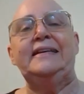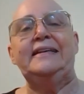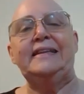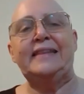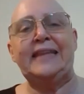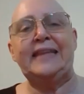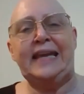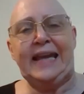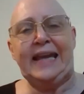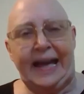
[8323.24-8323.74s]

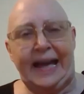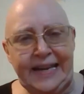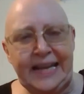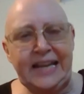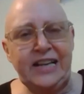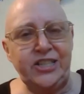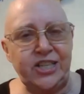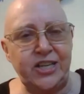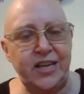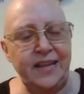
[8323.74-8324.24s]
the
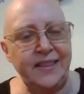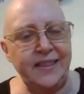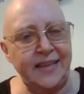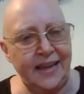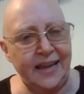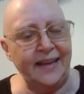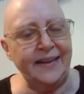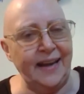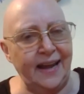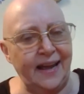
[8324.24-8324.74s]
anita, the
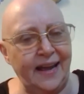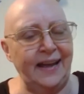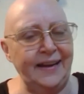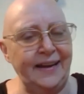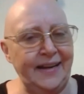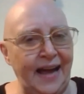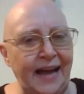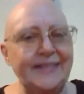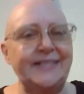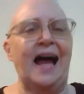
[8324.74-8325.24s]

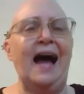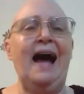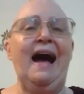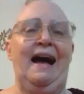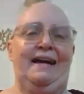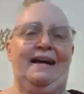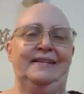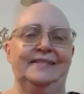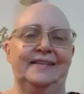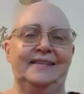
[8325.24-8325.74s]

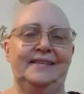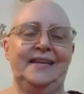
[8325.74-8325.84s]
anatta,